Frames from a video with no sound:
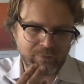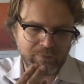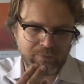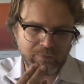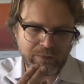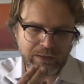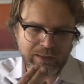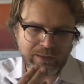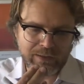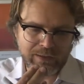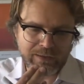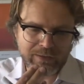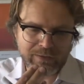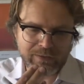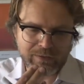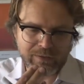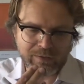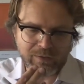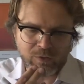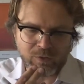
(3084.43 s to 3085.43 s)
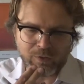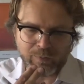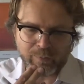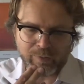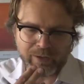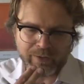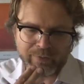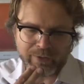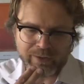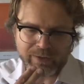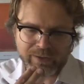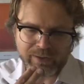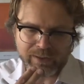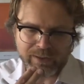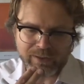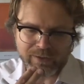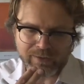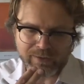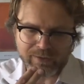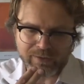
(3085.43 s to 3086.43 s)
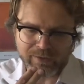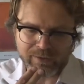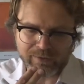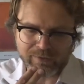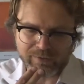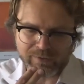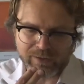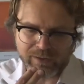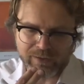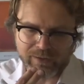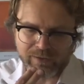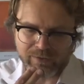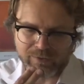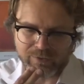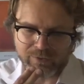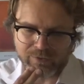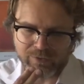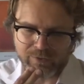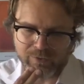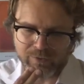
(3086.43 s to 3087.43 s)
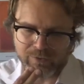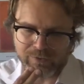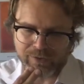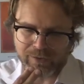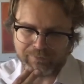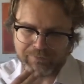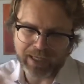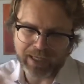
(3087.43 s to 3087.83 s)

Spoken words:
is that the court pretty much says in a single sentence or two, it's like,